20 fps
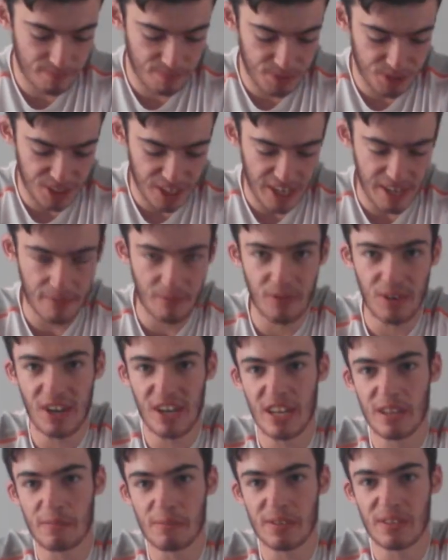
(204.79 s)
shame
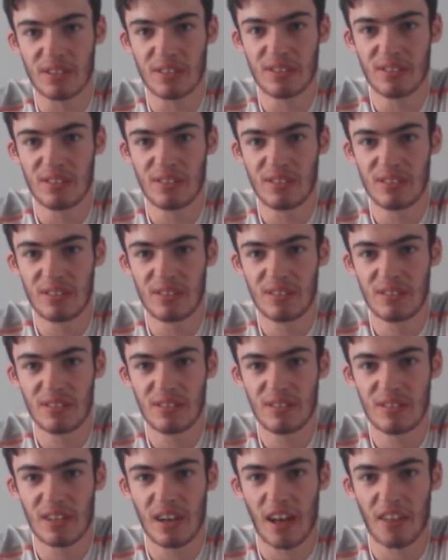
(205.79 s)
really, because
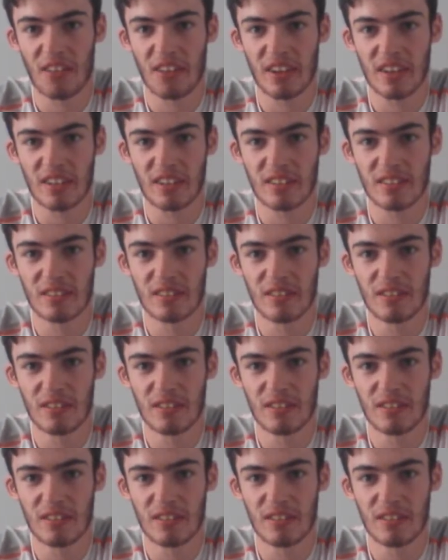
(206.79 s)
I think